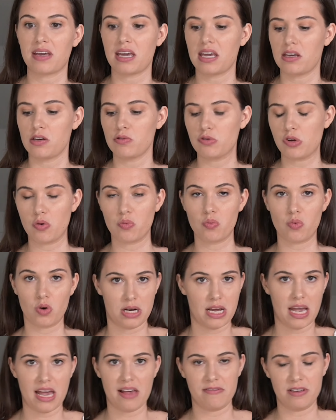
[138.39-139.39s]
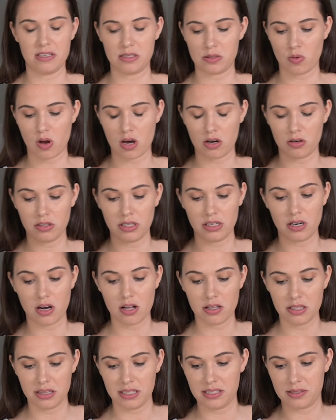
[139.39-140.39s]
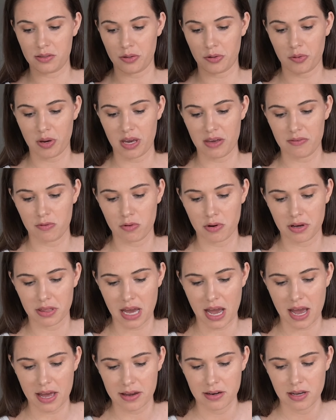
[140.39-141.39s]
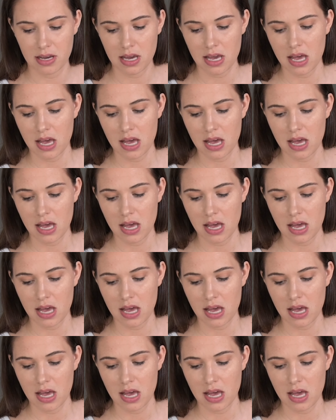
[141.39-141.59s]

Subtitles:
You don't want a heavy swaddle at all, and these are great for that.